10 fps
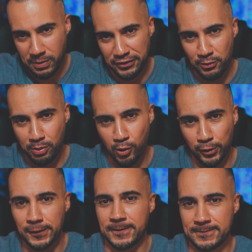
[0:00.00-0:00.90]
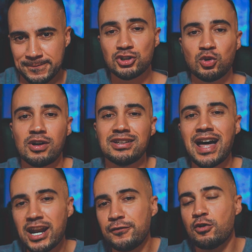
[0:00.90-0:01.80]
about the porn. So a
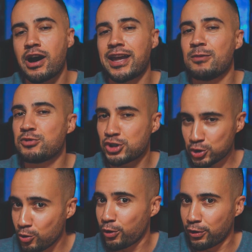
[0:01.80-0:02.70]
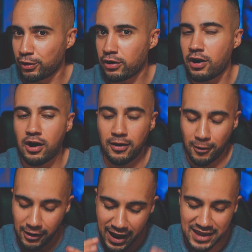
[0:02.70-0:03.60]
lot of you, I am sure,
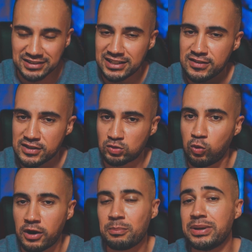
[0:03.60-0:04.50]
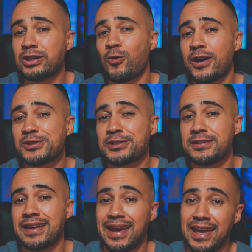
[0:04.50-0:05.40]
are asking this one big
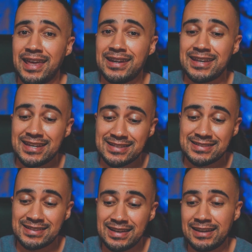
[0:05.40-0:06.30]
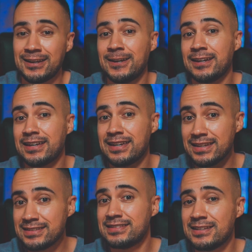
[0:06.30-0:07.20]
question, and it's,
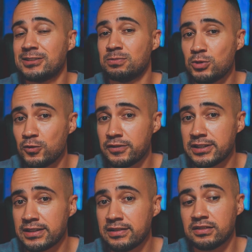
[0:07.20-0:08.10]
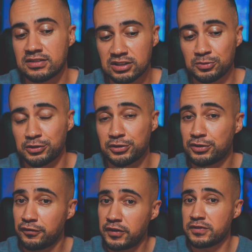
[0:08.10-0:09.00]
is this movie similar
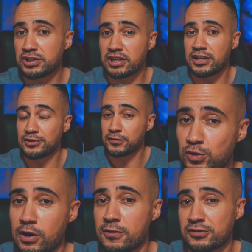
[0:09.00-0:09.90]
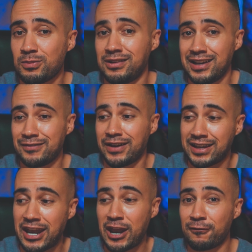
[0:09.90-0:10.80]
to 50 Shades of 2 Hours of My Life I
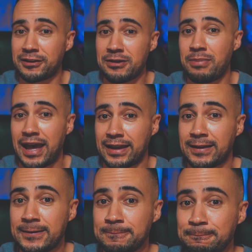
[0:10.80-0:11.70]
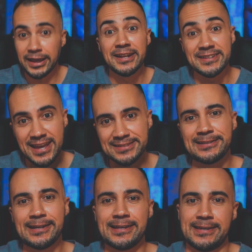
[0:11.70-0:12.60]
Can Never Get Back? And yes,
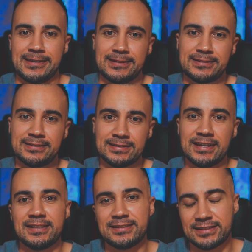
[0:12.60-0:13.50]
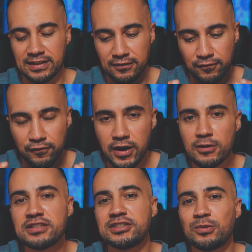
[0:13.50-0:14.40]
it is. It's
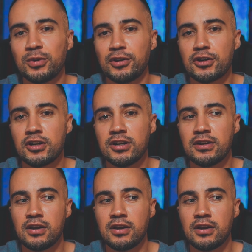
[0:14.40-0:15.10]
very similar